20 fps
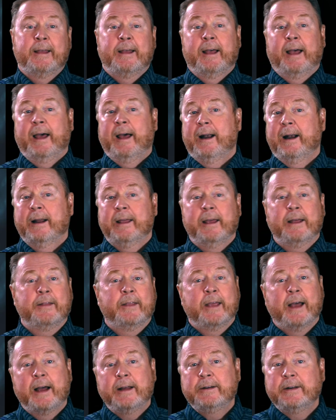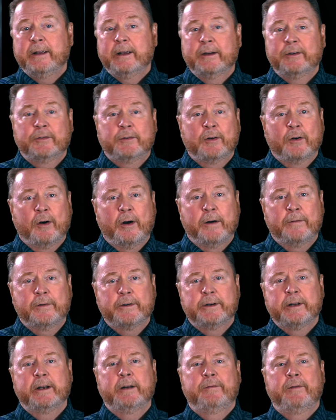And again, the idea is to offer
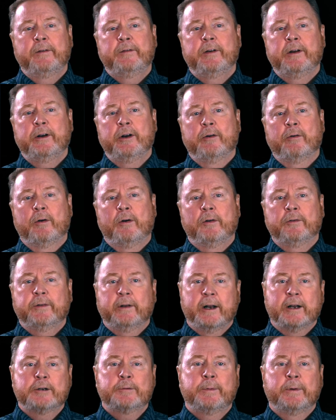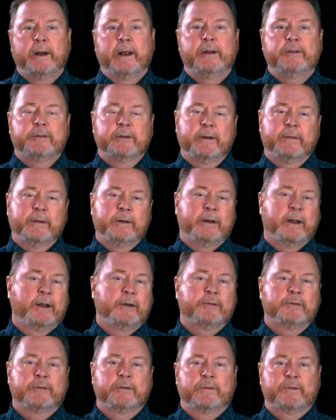10 to 15-year-olds an explanation of the
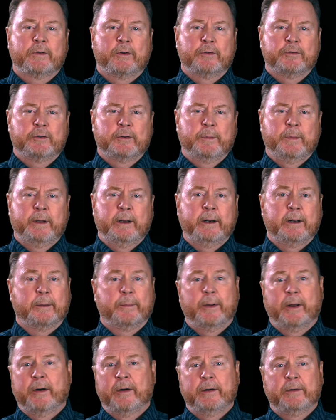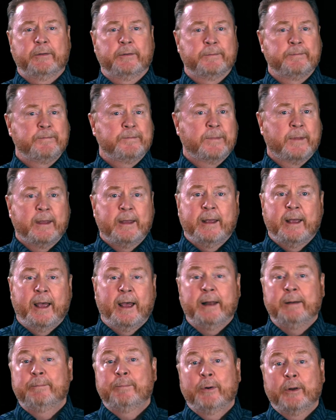dangers of social media, parents,
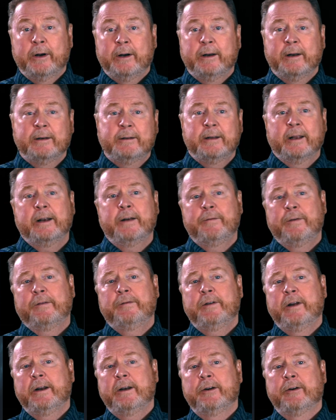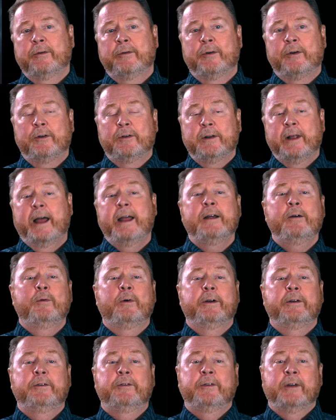and put it in 10 to 15-year-old
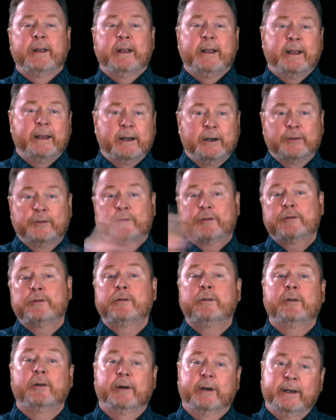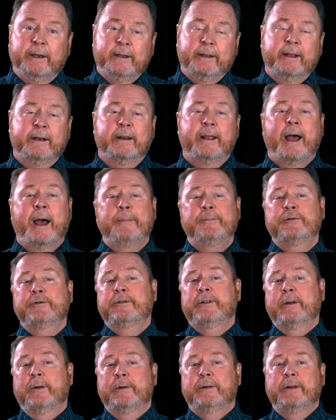language in a story that captures
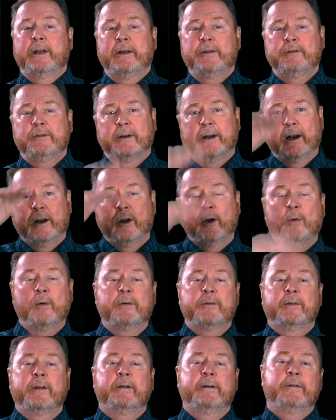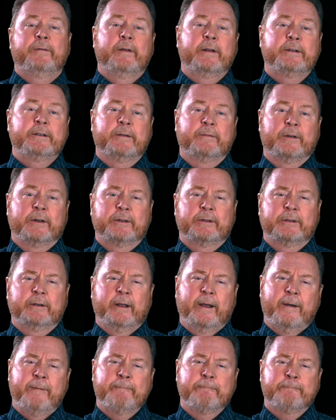their attention and lowers their defensiveness,
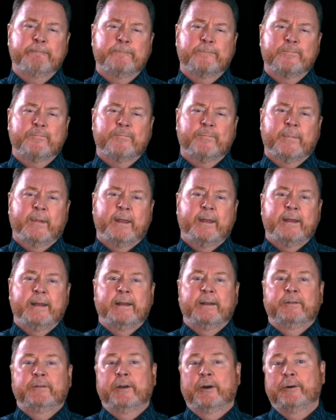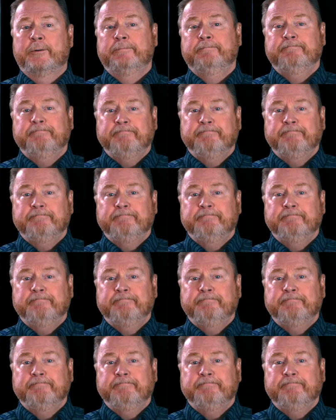yeah? So